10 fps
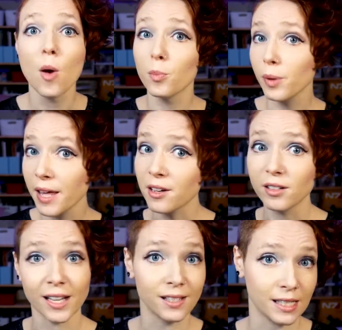Leather
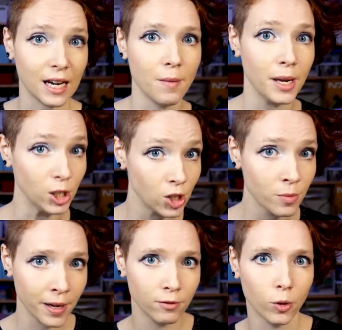tends to come in two
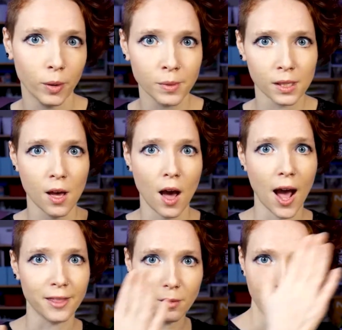main forms,
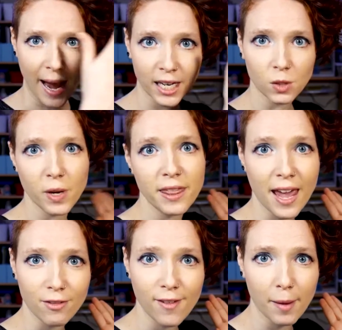either backed with a
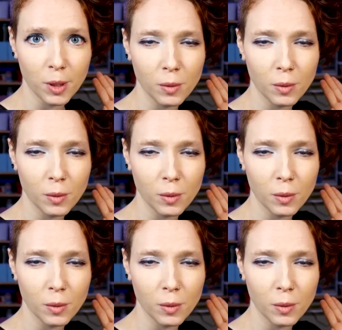fabric